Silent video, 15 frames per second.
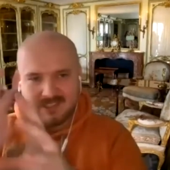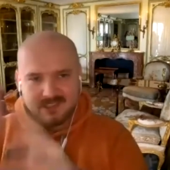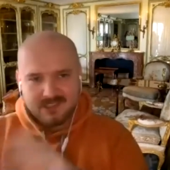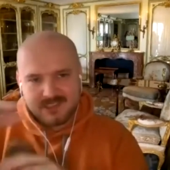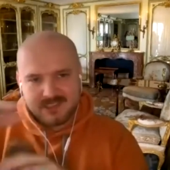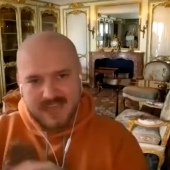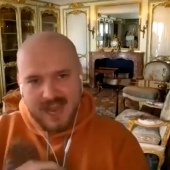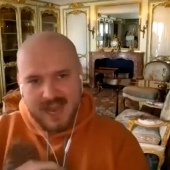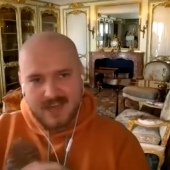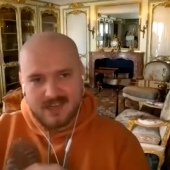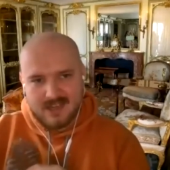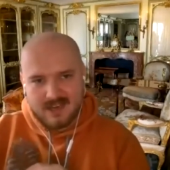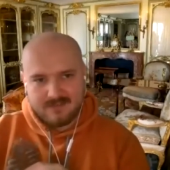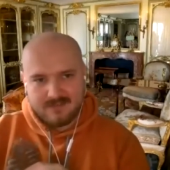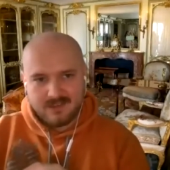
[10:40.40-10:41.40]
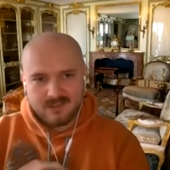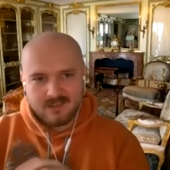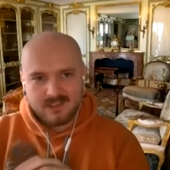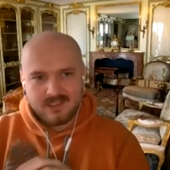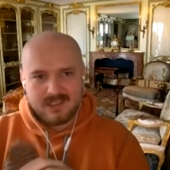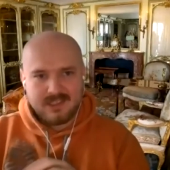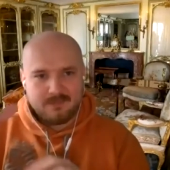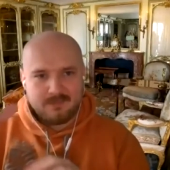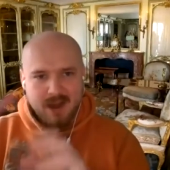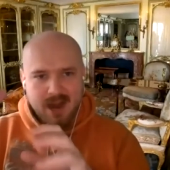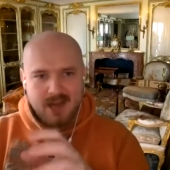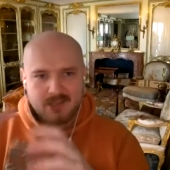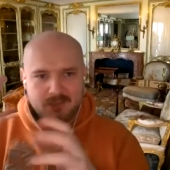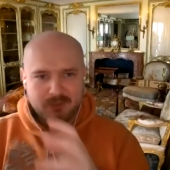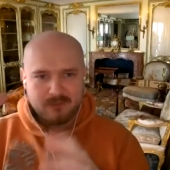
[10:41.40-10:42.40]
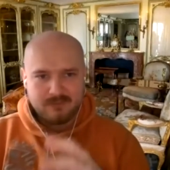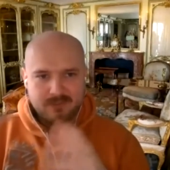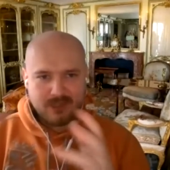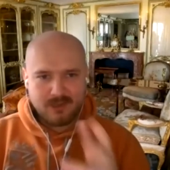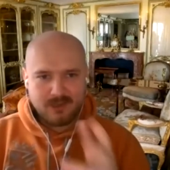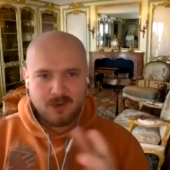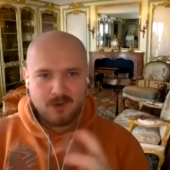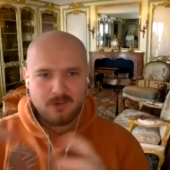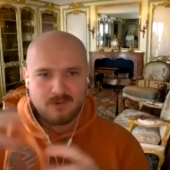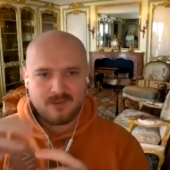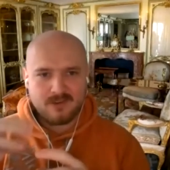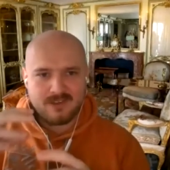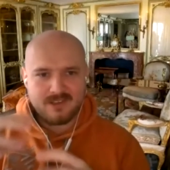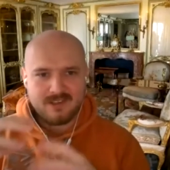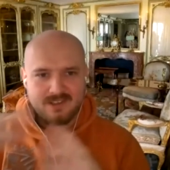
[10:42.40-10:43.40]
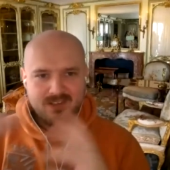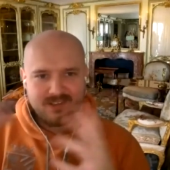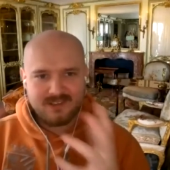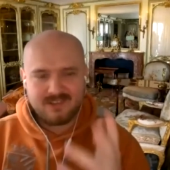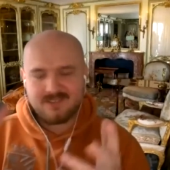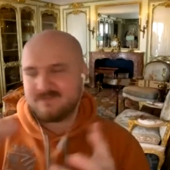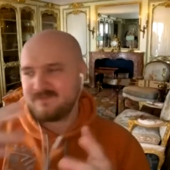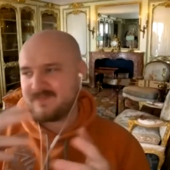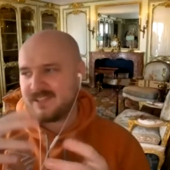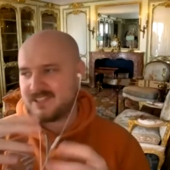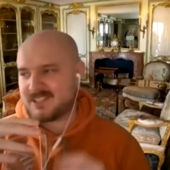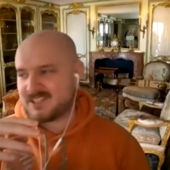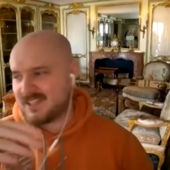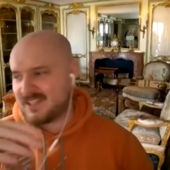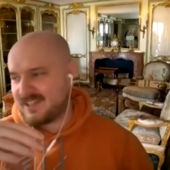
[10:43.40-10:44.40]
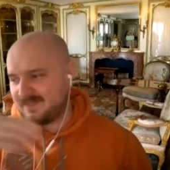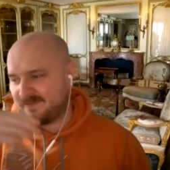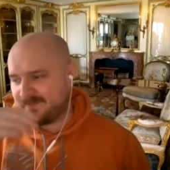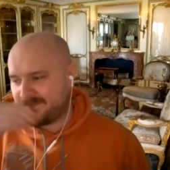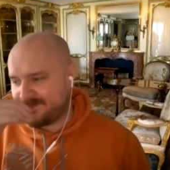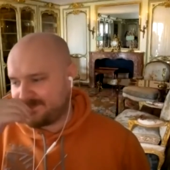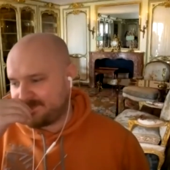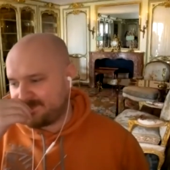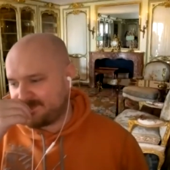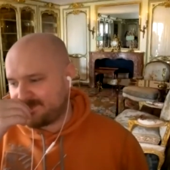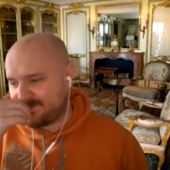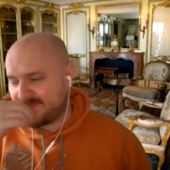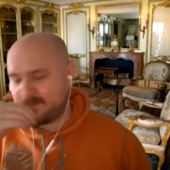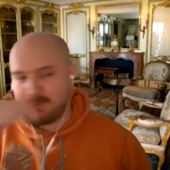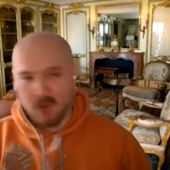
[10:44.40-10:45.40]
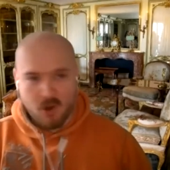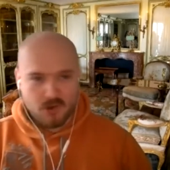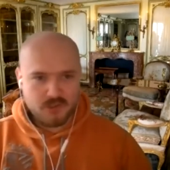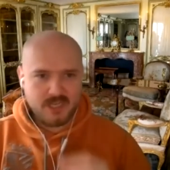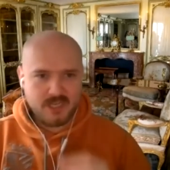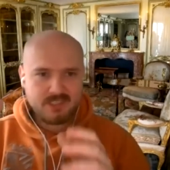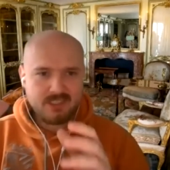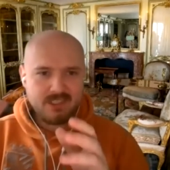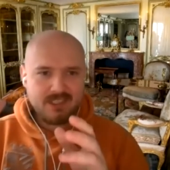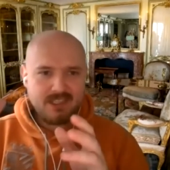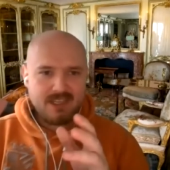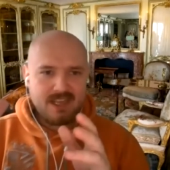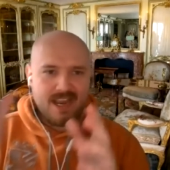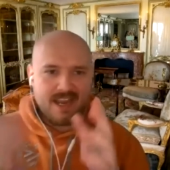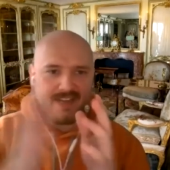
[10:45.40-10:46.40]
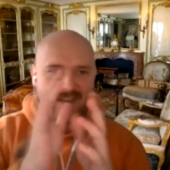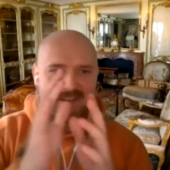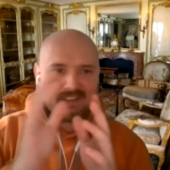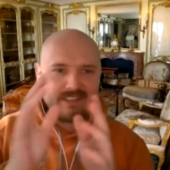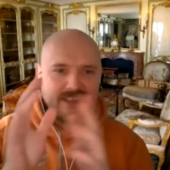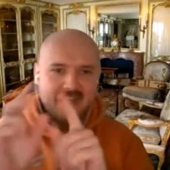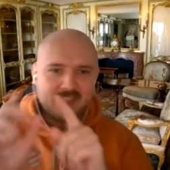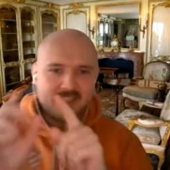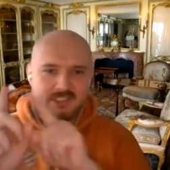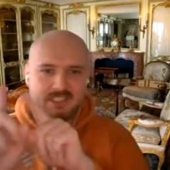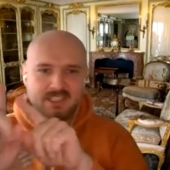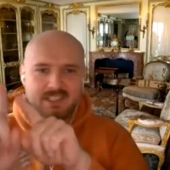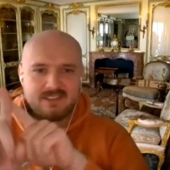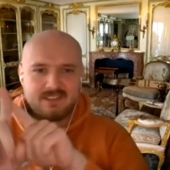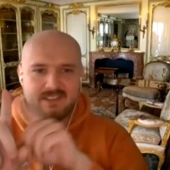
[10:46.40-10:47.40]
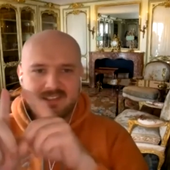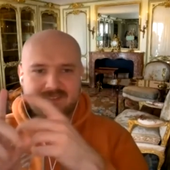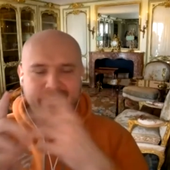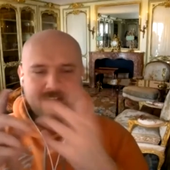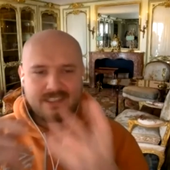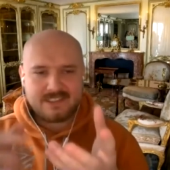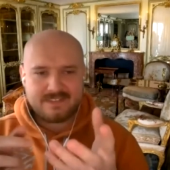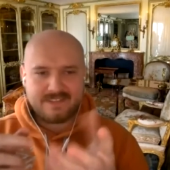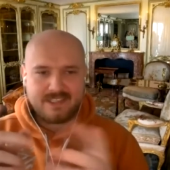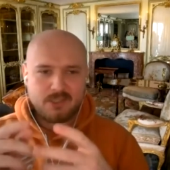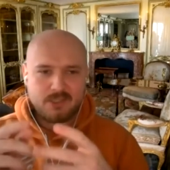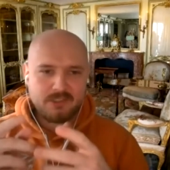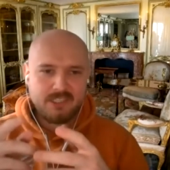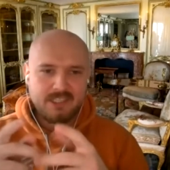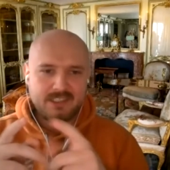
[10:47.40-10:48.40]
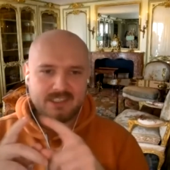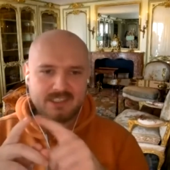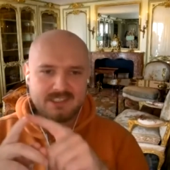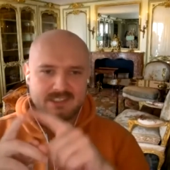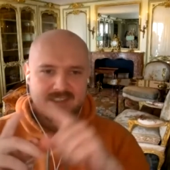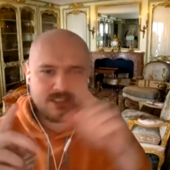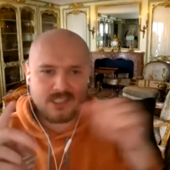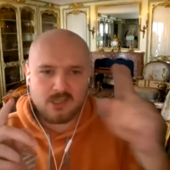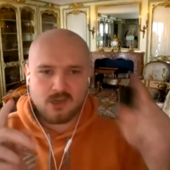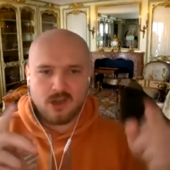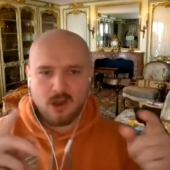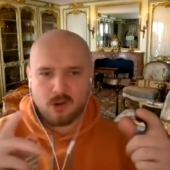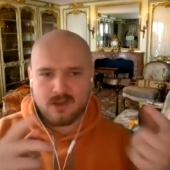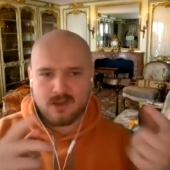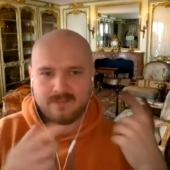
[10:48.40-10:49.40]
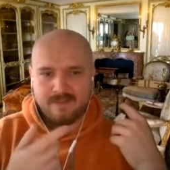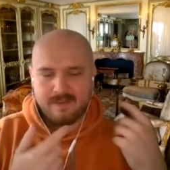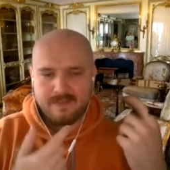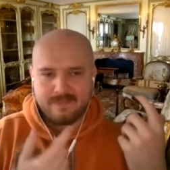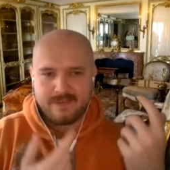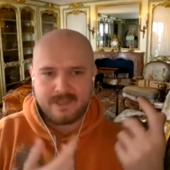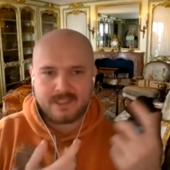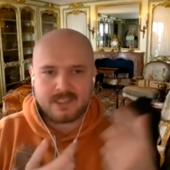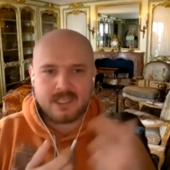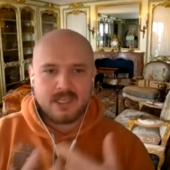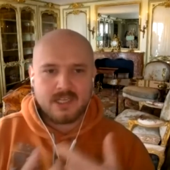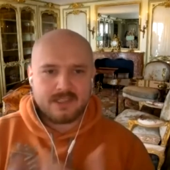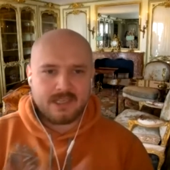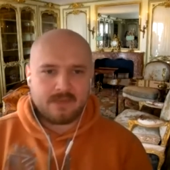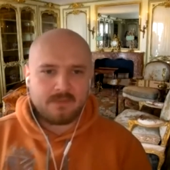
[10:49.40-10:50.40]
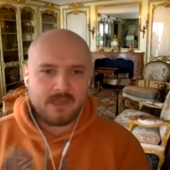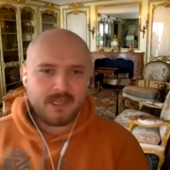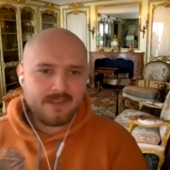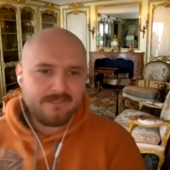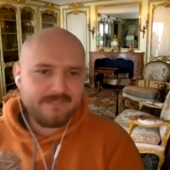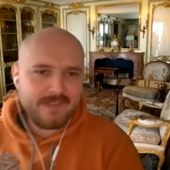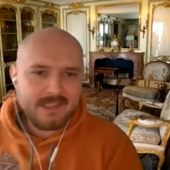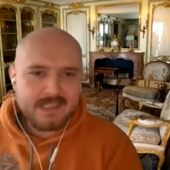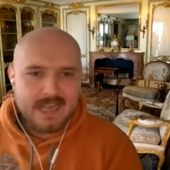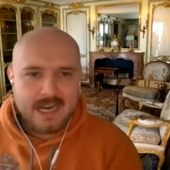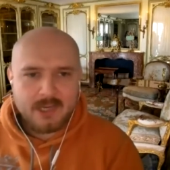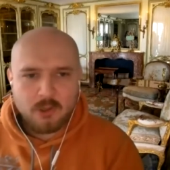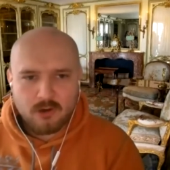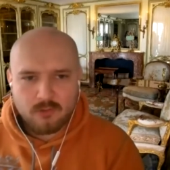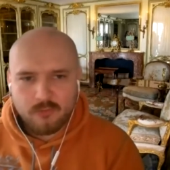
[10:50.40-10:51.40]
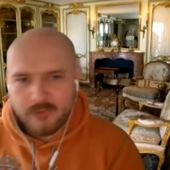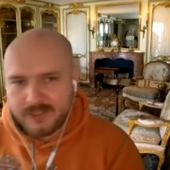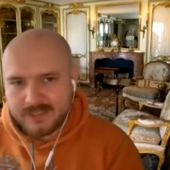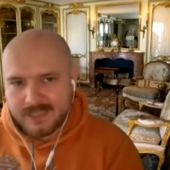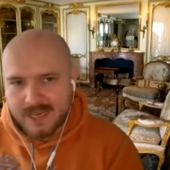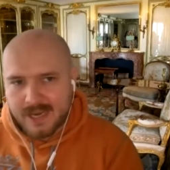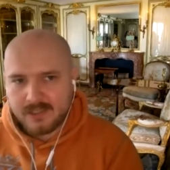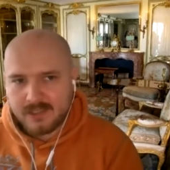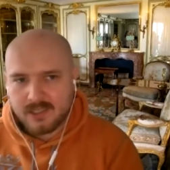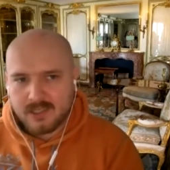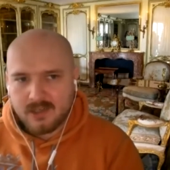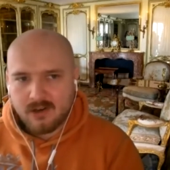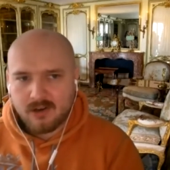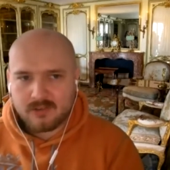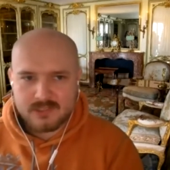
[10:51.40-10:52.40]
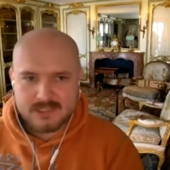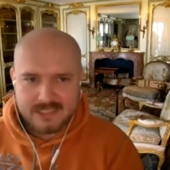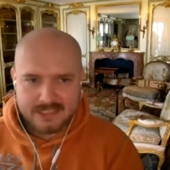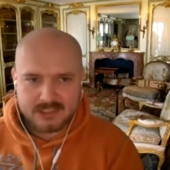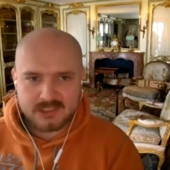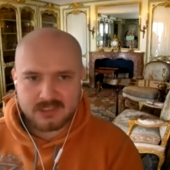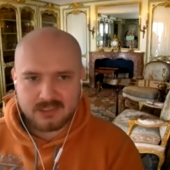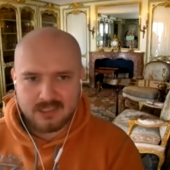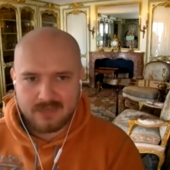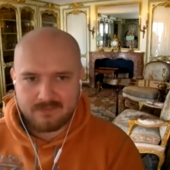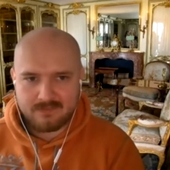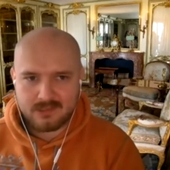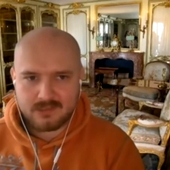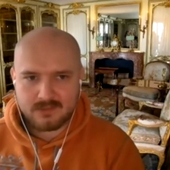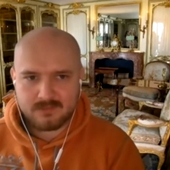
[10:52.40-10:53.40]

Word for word: this high level part of the whole, uh, let's say, project. And mm-hmm. actually, the first thing you need is this low level thing, namely V9 or V10 on section level.